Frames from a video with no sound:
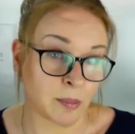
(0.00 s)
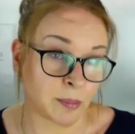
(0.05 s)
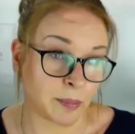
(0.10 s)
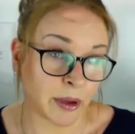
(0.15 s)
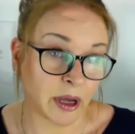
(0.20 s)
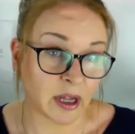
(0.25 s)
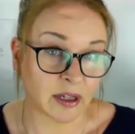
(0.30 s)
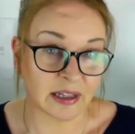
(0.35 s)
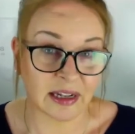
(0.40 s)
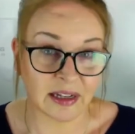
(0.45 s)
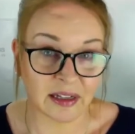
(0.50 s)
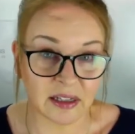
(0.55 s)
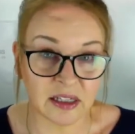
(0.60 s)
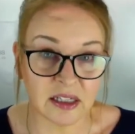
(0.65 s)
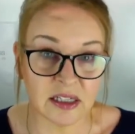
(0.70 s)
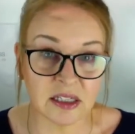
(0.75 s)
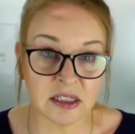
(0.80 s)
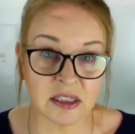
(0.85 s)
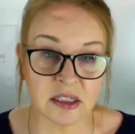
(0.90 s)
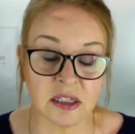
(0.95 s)
But at
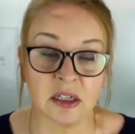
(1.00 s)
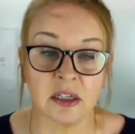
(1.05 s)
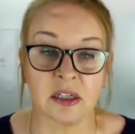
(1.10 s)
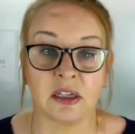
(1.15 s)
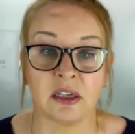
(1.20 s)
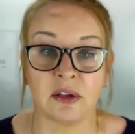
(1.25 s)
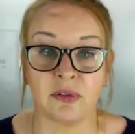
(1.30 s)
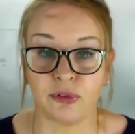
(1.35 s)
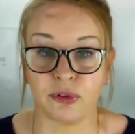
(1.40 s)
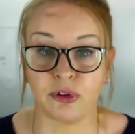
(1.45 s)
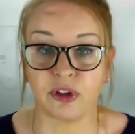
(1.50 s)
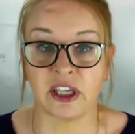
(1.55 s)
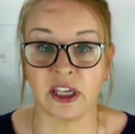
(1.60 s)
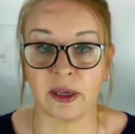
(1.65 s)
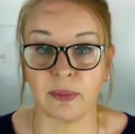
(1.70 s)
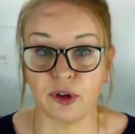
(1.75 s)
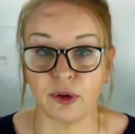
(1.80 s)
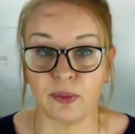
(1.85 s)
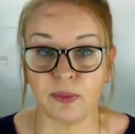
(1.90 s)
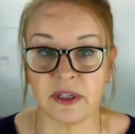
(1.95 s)
least if you
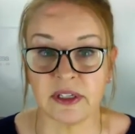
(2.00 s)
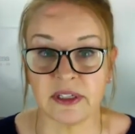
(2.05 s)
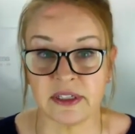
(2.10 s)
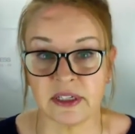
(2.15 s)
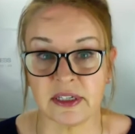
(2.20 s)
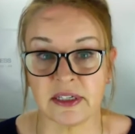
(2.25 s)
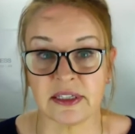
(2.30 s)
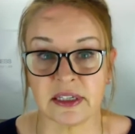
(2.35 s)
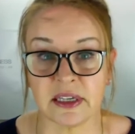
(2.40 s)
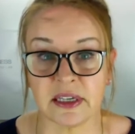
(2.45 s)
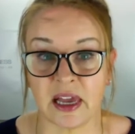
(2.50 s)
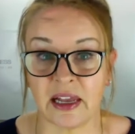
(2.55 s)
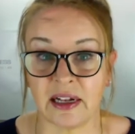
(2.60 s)
keep the business